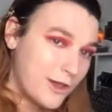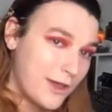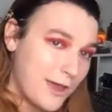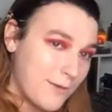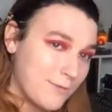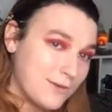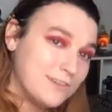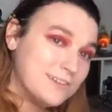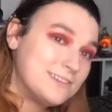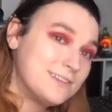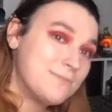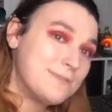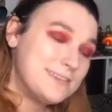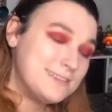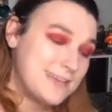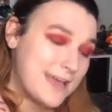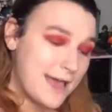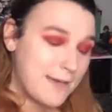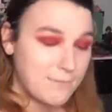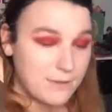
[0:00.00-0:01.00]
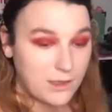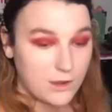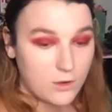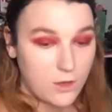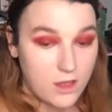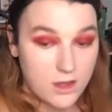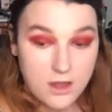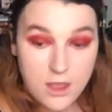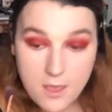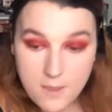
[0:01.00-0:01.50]
and we're just going to be tapping it
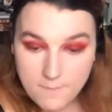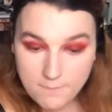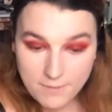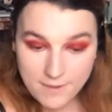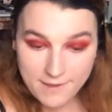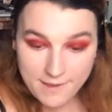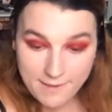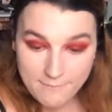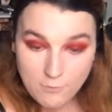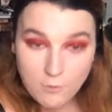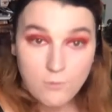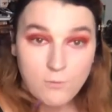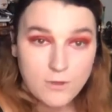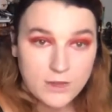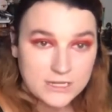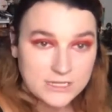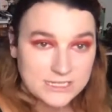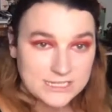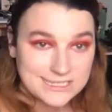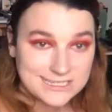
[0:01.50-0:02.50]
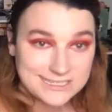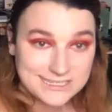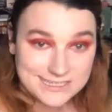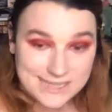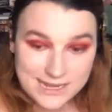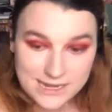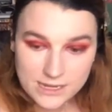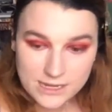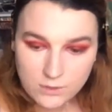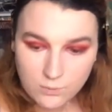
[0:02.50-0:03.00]
on, but I'm going to
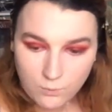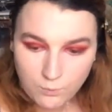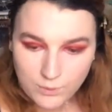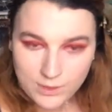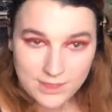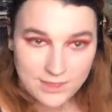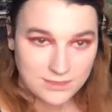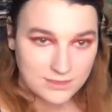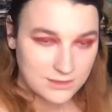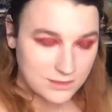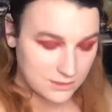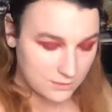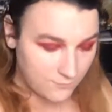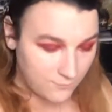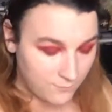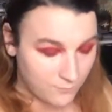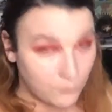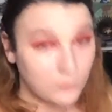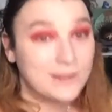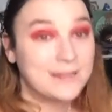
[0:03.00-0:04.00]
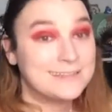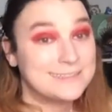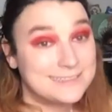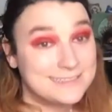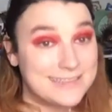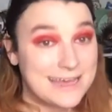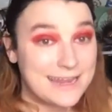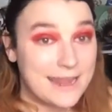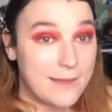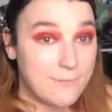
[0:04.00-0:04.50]
set it with well not
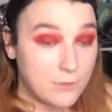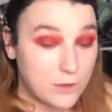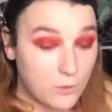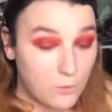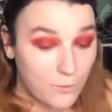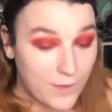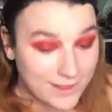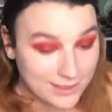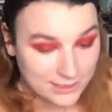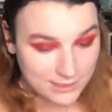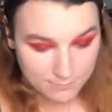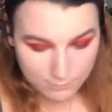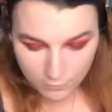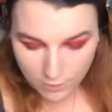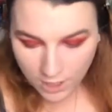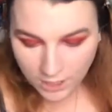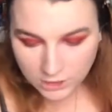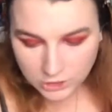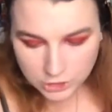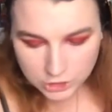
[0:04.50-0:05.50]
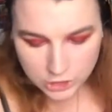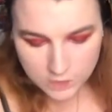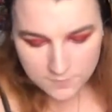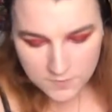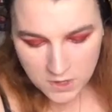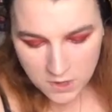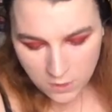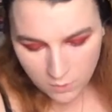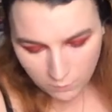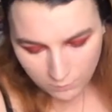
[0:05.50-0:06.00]
set it, I'm going to wet the brush
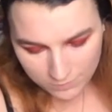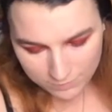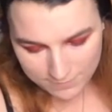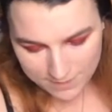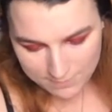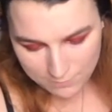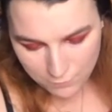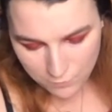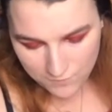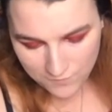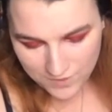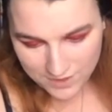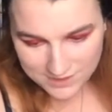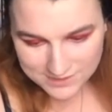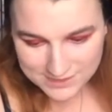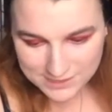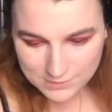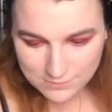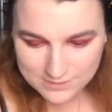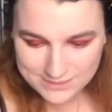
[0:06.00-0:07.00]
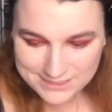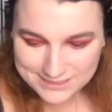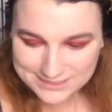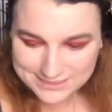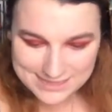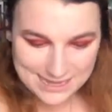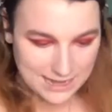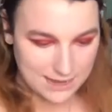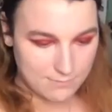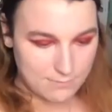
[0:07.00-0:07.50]
with my Morphe Continuous
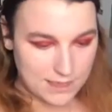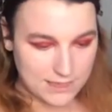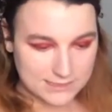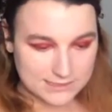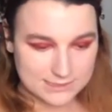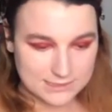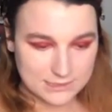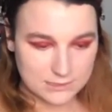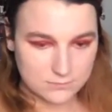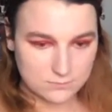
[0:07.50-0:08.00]
Setting Mist.